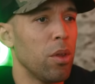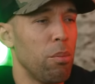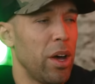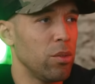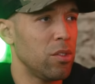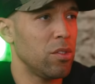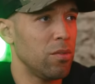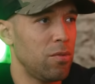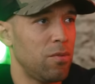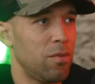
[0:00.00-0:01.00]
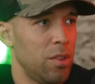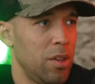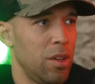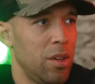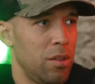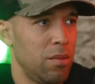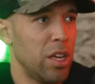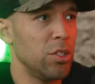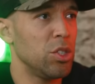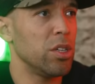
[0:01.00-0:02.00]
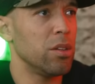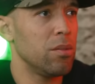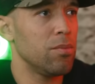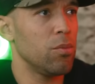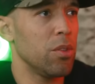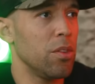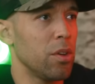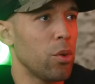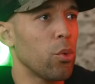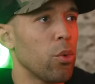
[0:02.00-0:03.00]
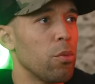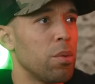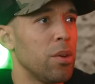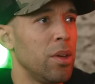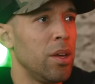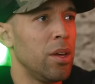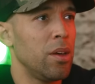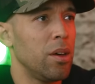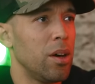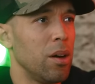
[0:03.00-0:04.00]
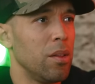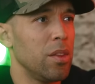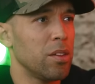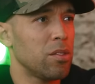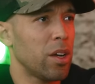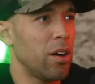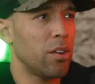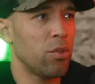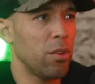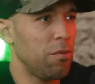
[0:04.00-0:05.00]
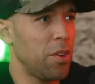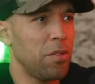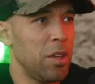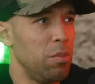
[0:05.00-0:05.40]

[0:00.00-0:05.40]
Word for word: amounts of tension within the group. Uh, that's like 150